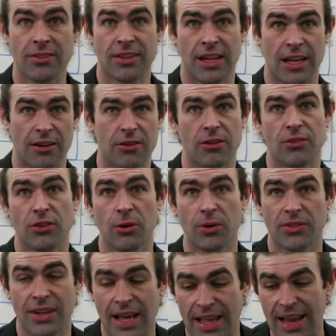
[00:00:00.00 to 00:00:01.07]
standard. So
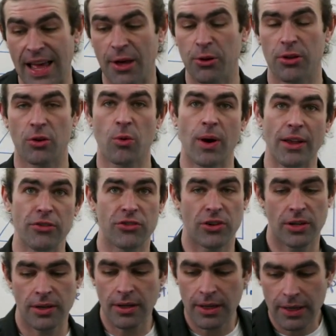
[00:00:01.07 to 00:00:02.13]
it's not out of the
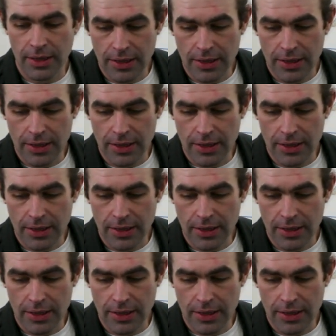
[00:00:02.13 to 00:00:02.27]
question.